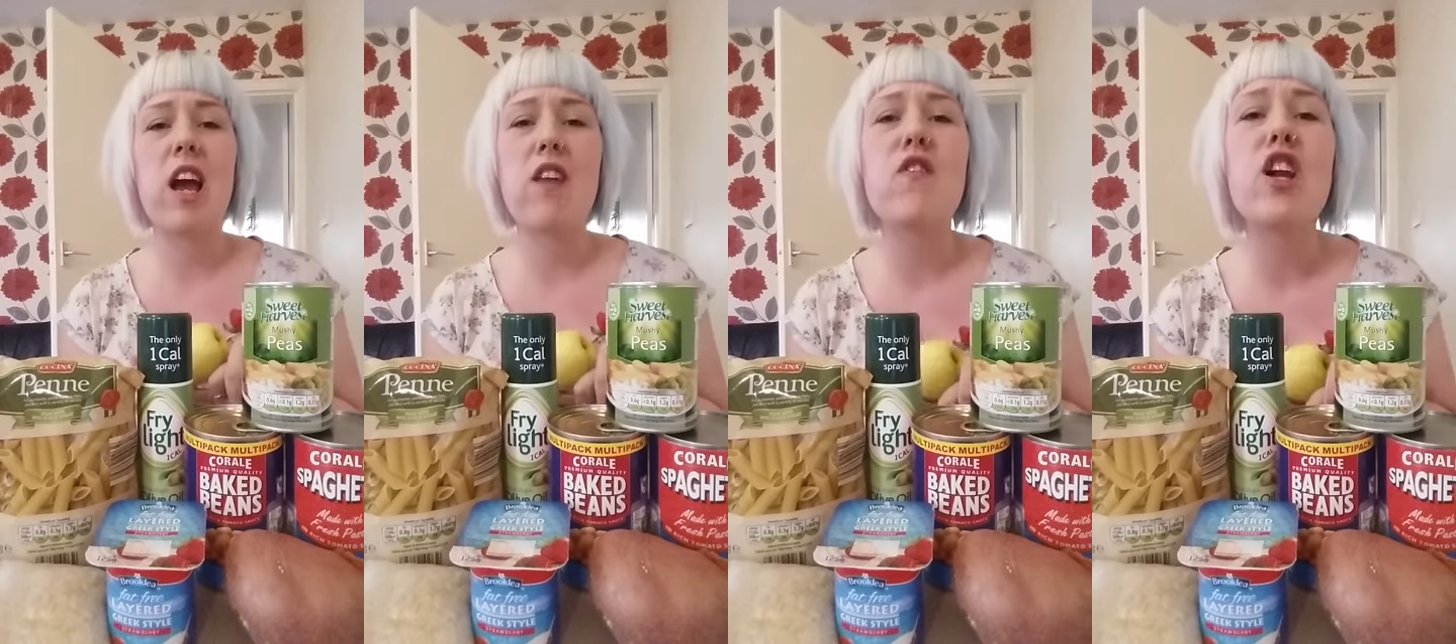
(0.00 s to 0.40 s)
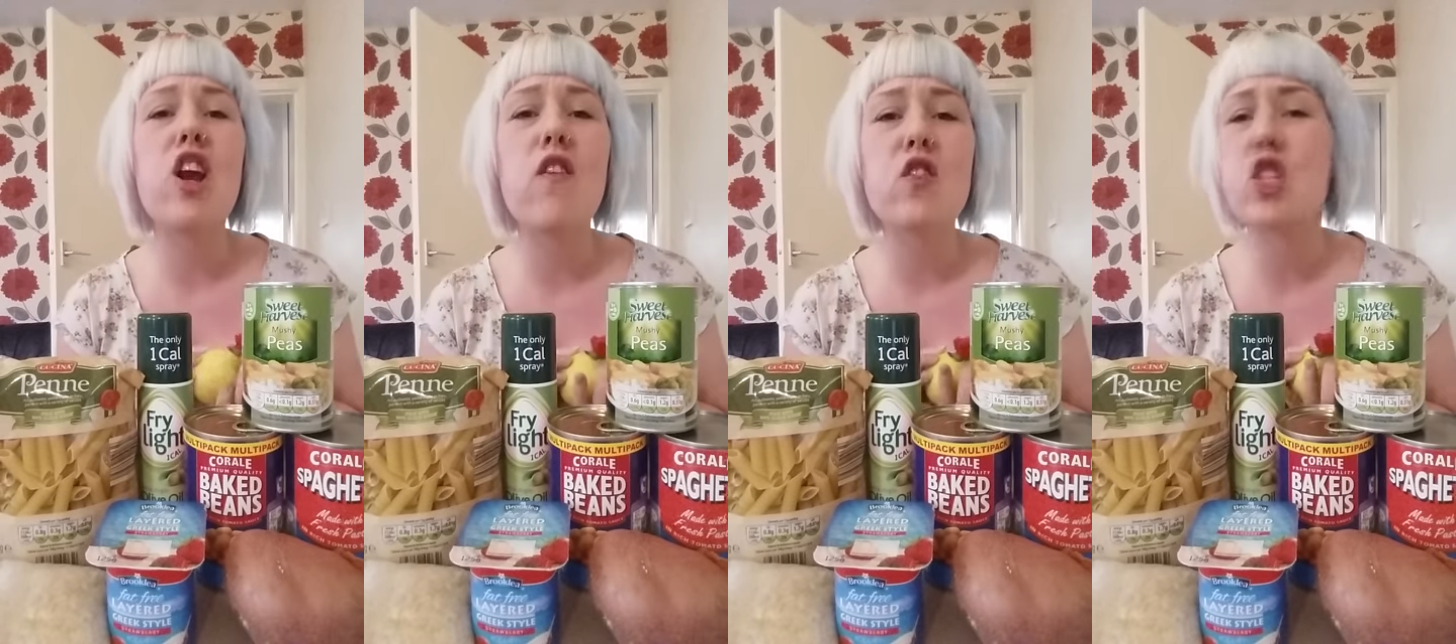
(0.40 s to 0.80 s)
If you
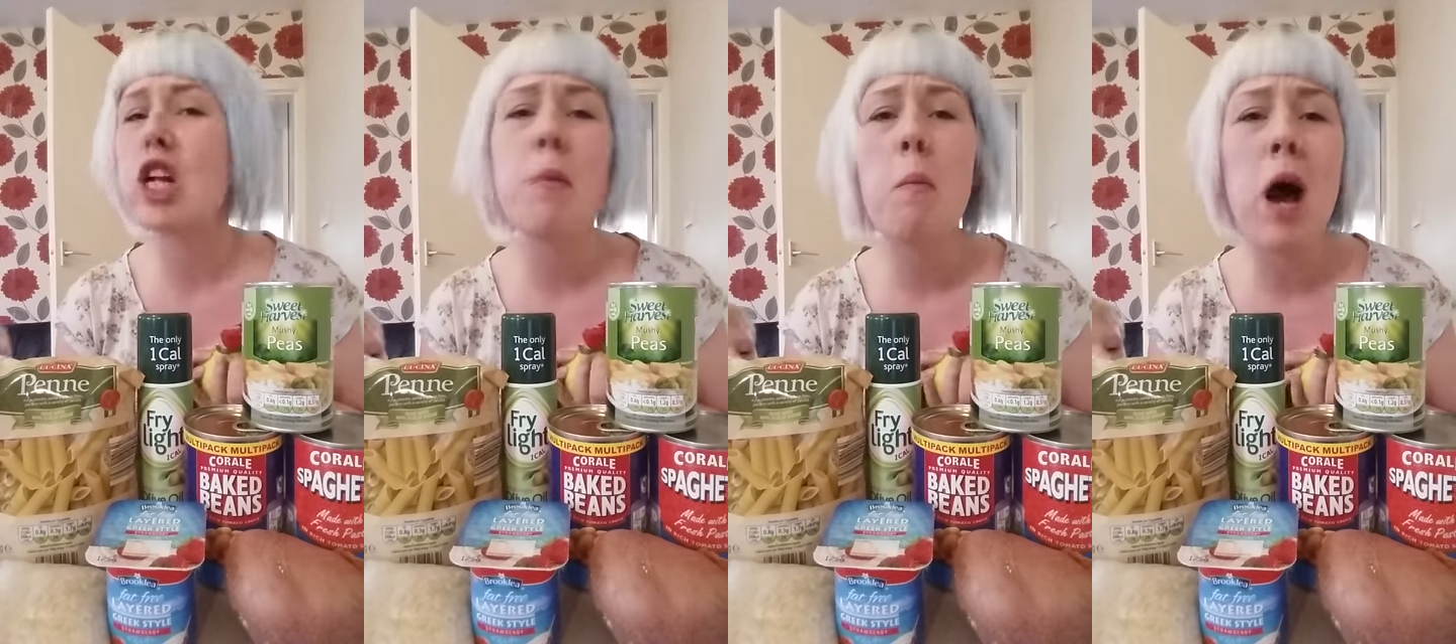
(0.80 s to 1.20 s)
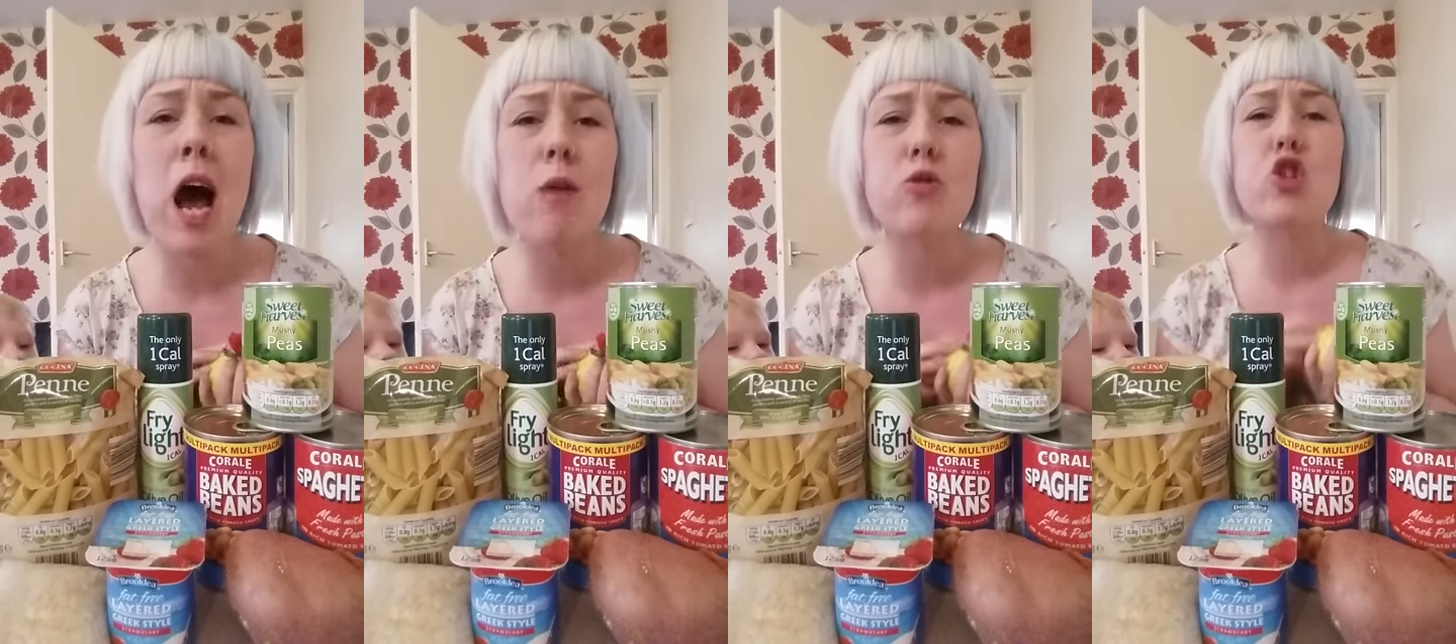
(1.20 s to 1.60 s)
look
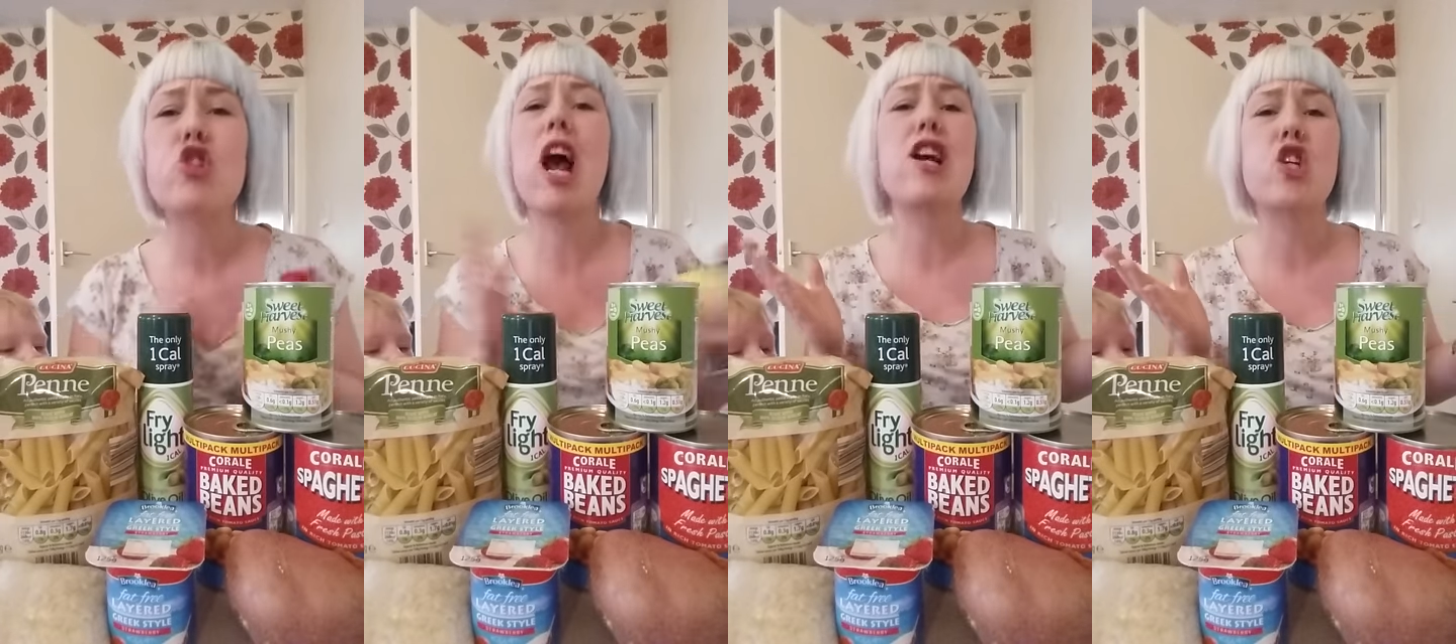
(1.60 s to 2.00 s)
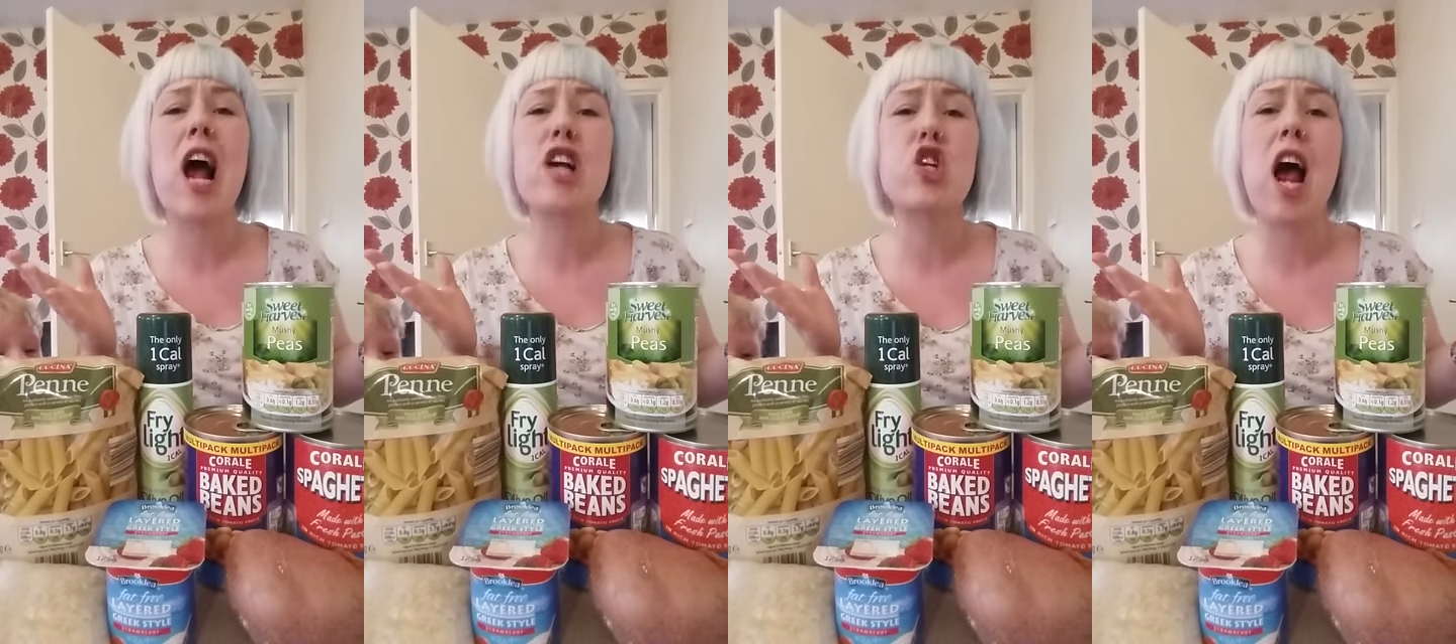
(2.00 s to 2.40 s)
slimmer, share,
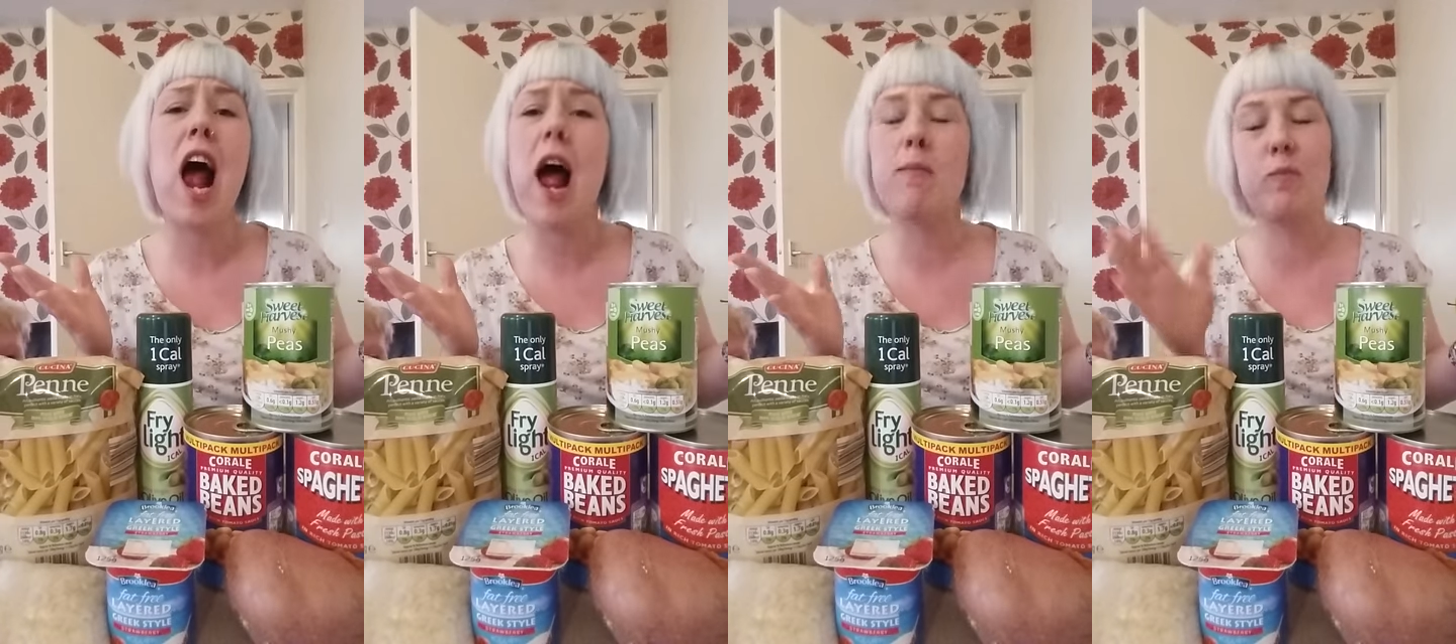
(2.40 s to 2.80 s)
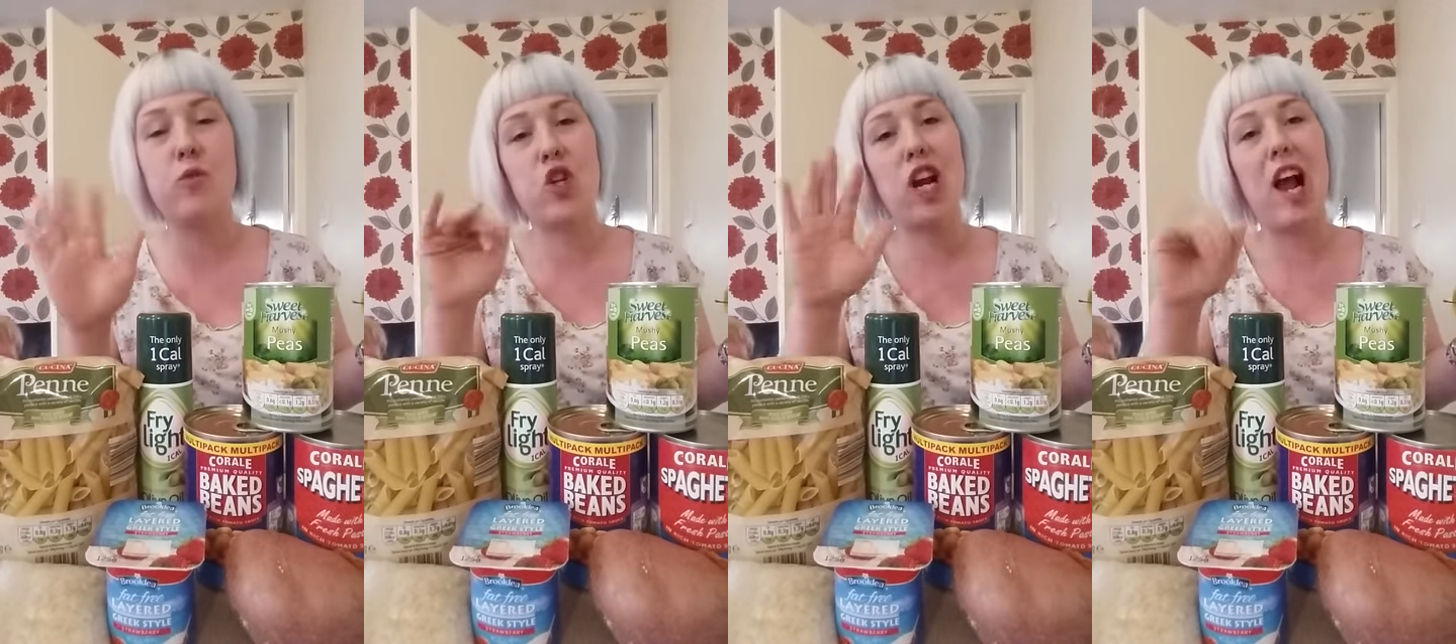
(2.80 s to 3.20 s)
share, share.
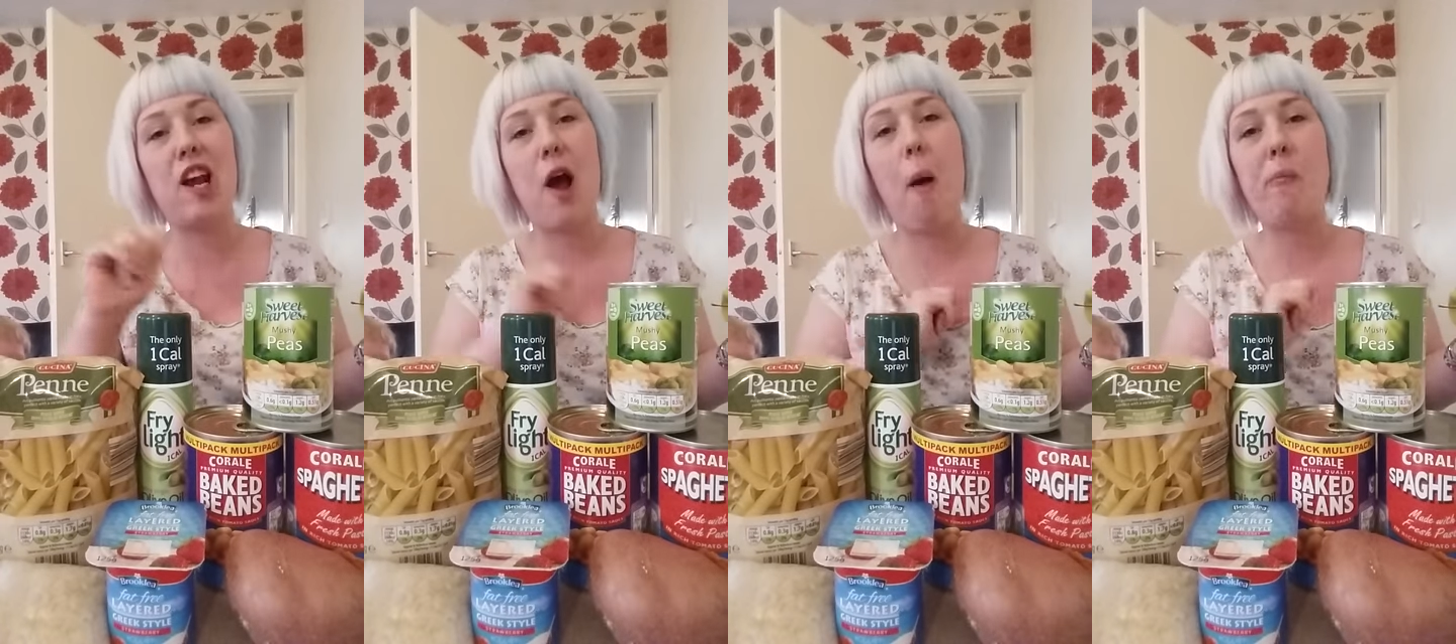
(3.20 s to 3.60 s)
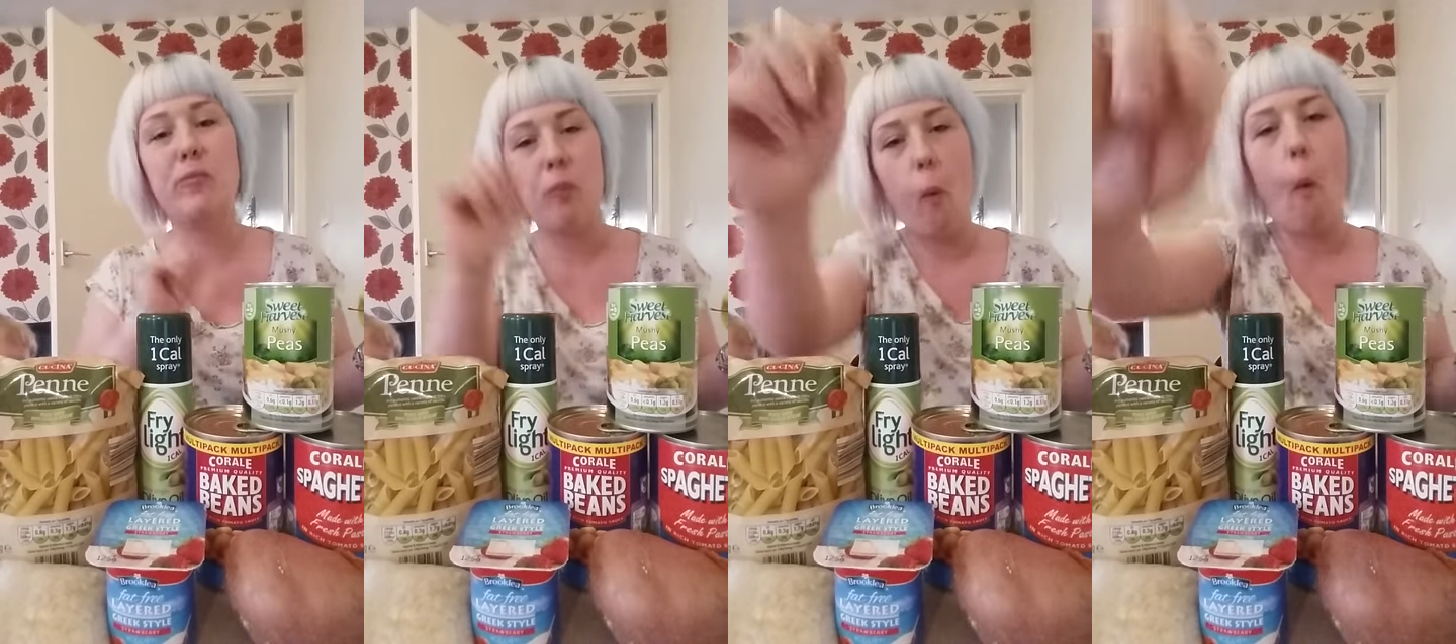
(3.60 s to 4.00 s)
See you
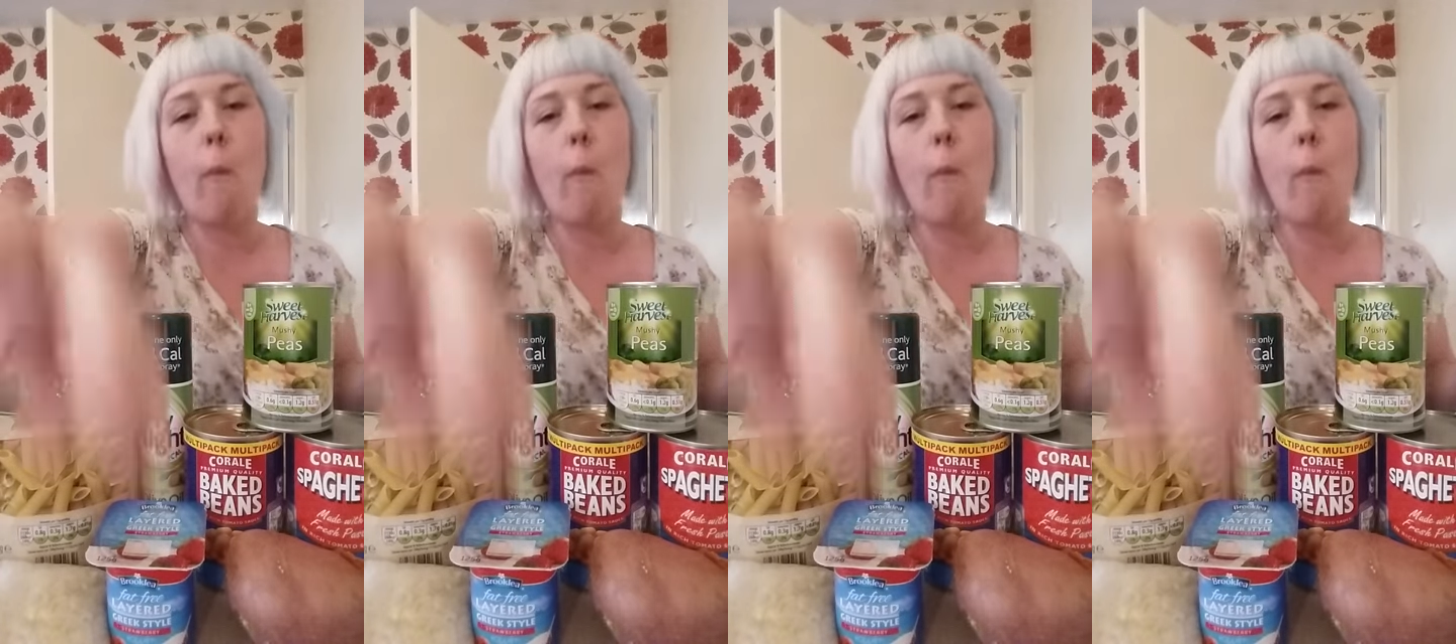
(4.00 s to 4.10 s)
later.